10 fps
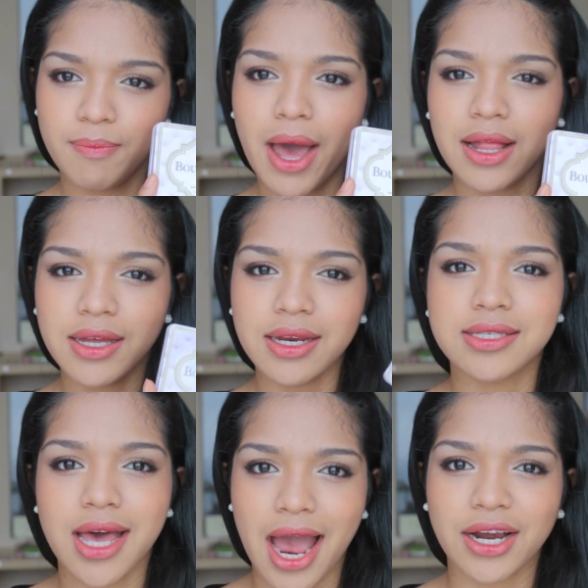palette
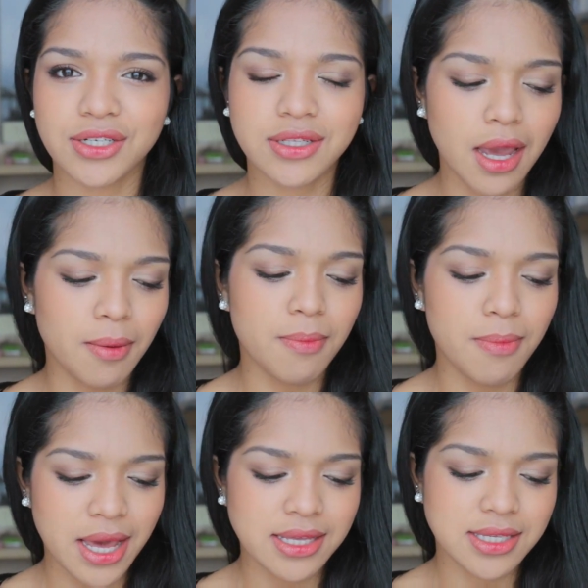is actually
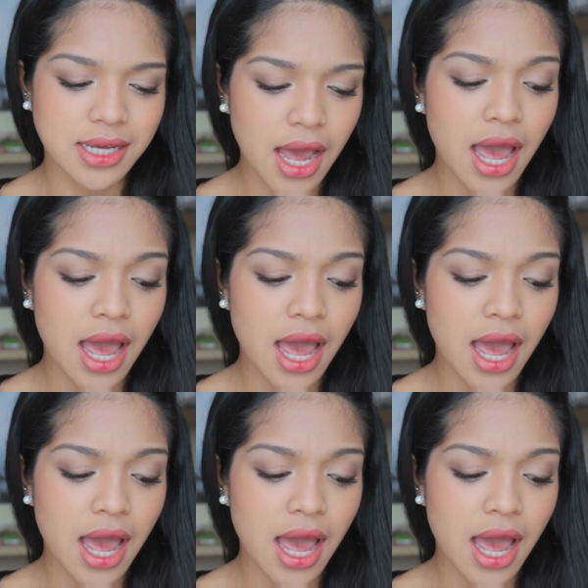amazing.